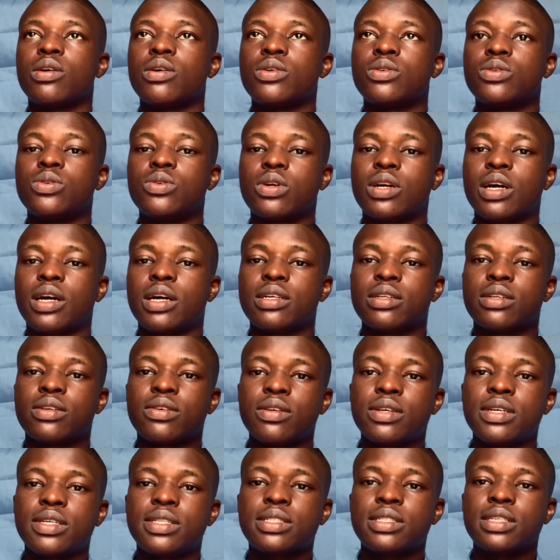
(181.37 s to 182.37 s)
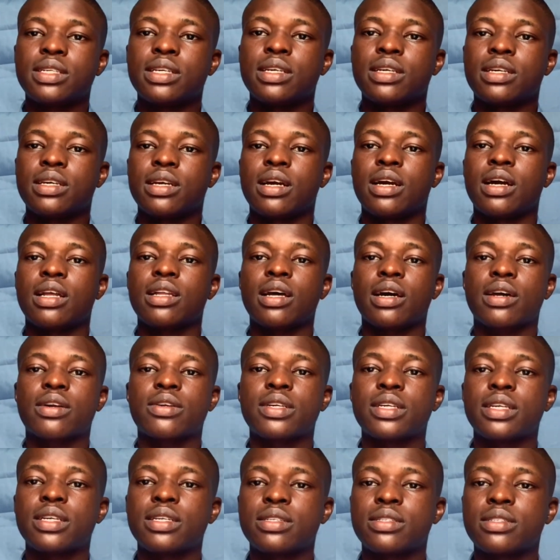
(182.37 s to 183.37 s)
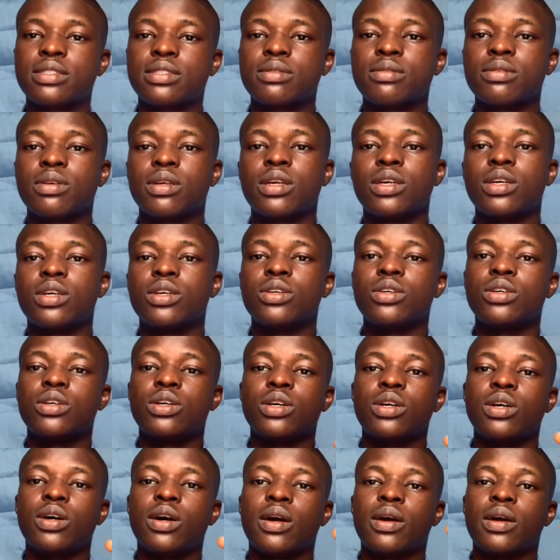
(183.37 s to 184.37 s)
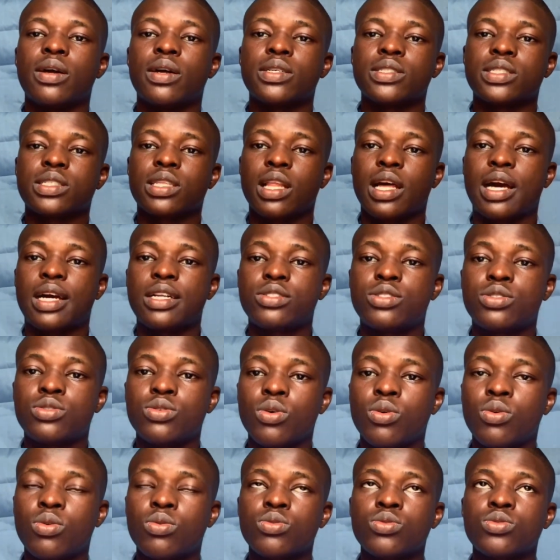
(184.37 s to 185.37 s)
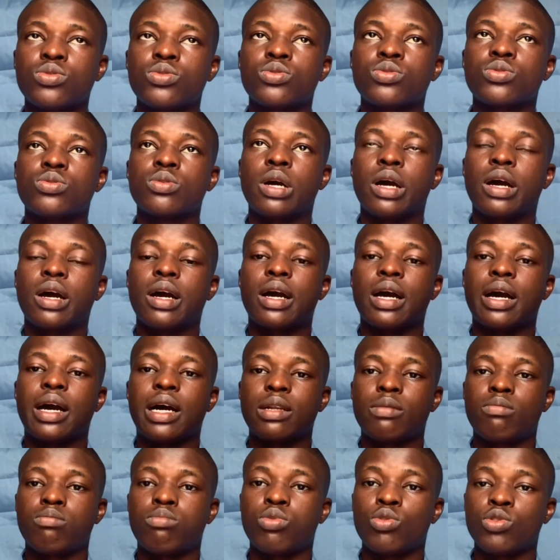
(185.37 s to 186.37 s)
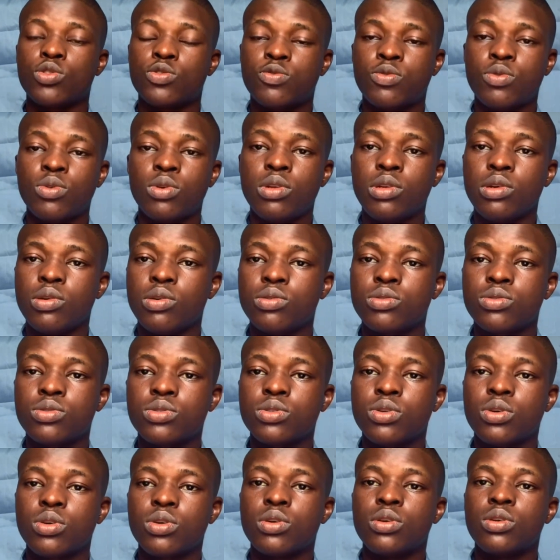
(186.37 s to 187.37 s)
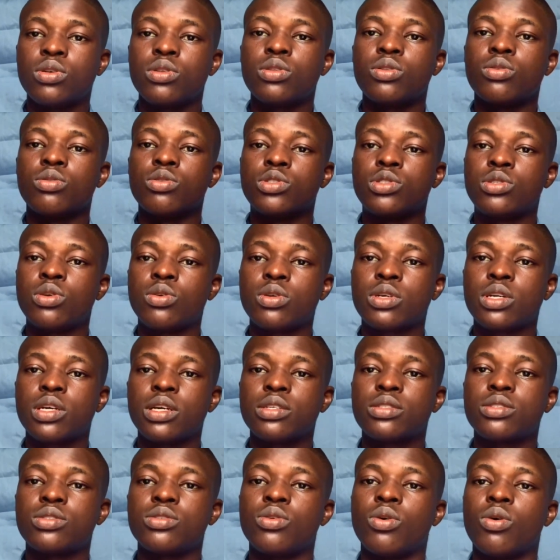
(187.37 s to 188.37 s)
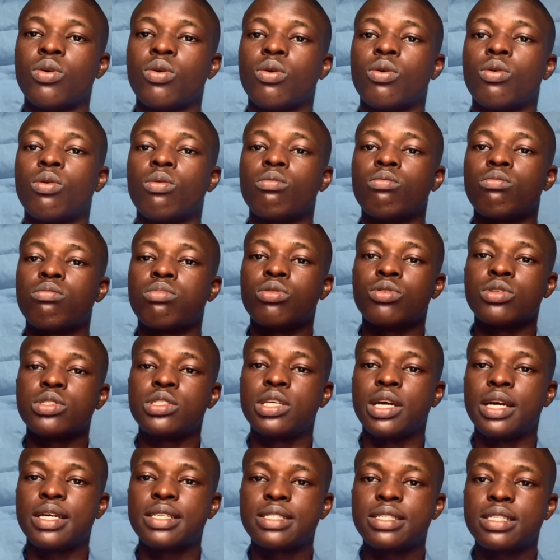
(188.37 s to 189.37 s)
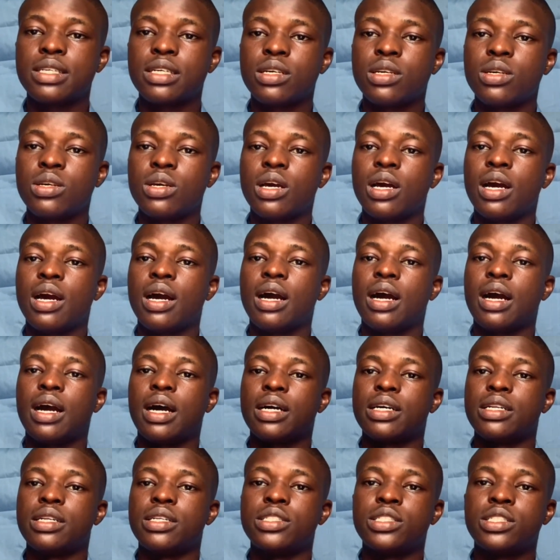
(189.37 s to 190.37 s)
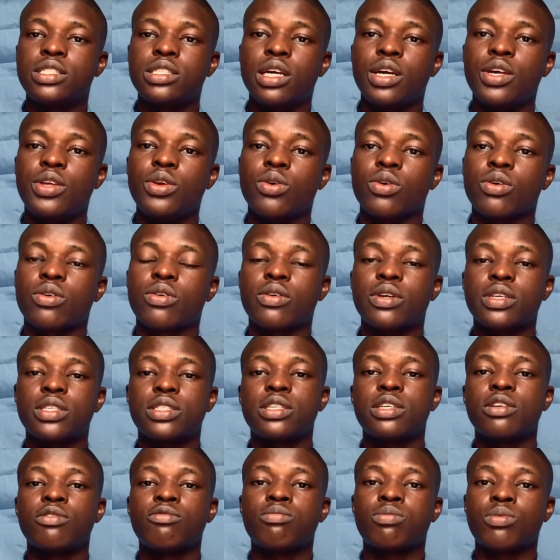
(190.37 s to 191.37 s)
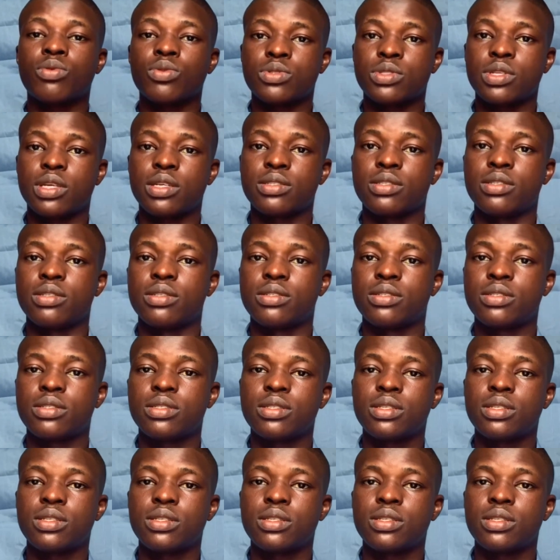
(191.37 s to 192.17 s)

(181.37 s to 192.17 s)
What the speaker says: You can create galleries, slideshows, and portfolios to showcase your projects and share your creative processes